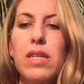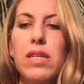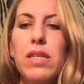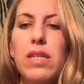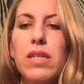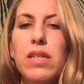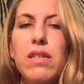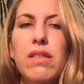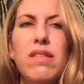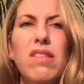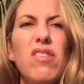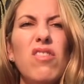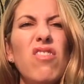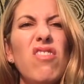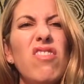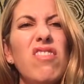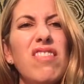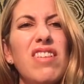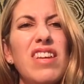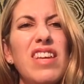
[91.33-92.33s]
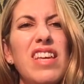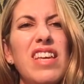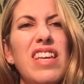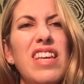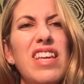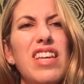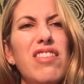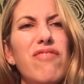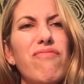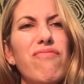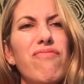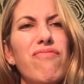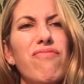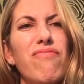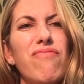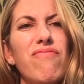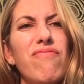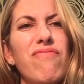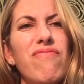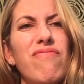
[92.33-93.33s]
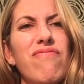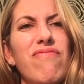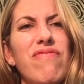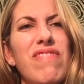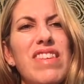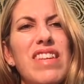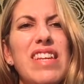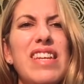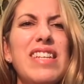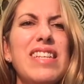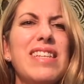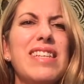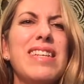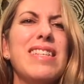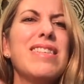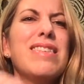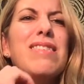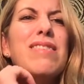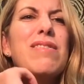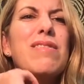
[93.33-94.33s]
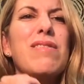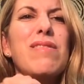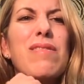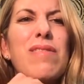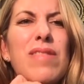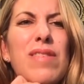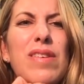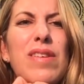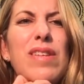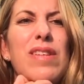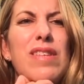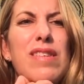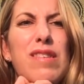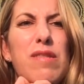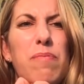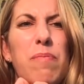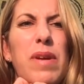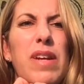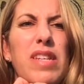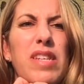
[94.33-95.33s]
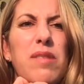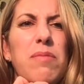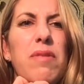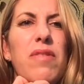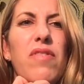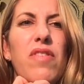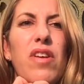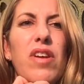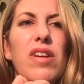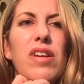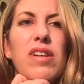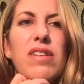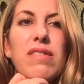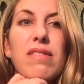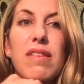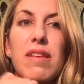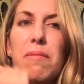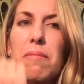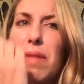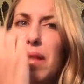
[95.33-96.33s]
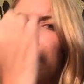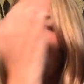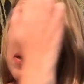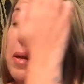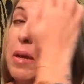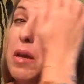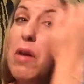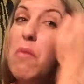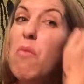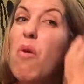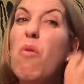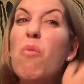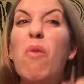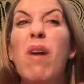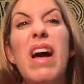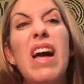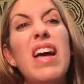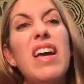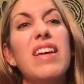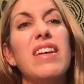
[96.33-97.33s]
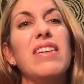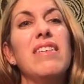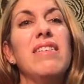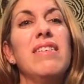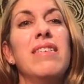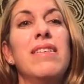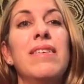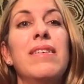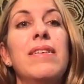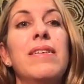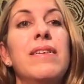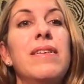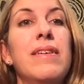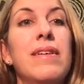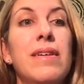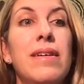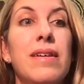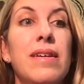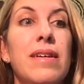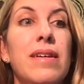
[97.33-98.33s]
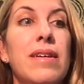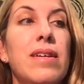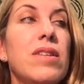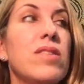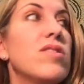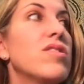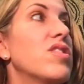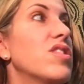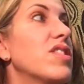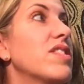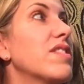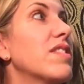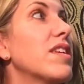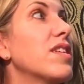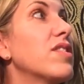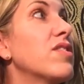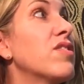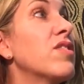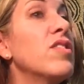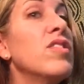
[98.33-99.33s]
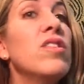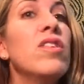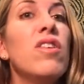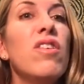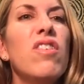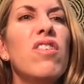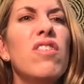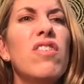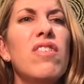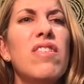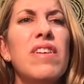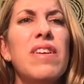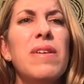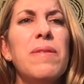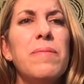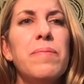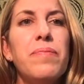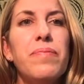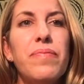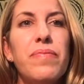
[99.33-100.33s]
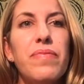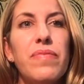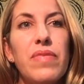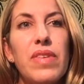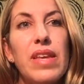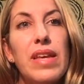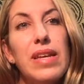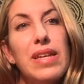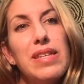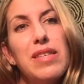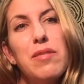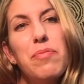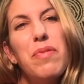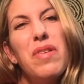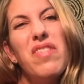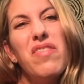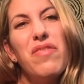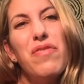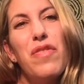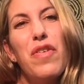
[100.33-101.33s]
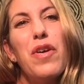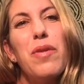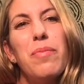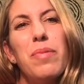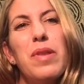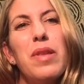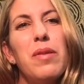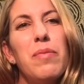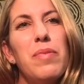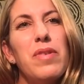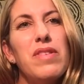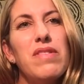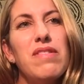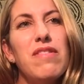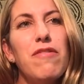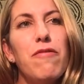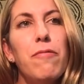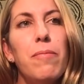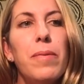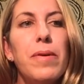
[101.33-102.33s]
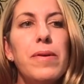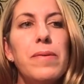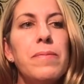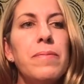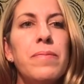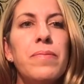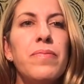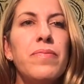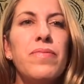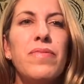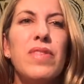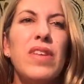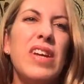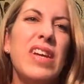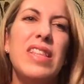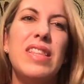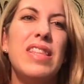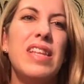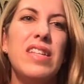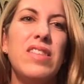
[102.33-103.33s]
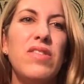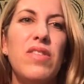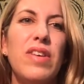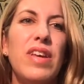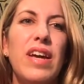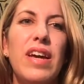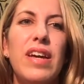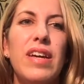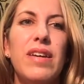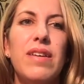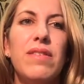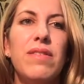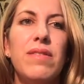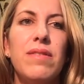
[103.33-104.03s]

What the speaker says: And she said, he doesn't speak to me very nicely. I'm like, in what way? And she said, he's a bit verbally abusive, but that's okay.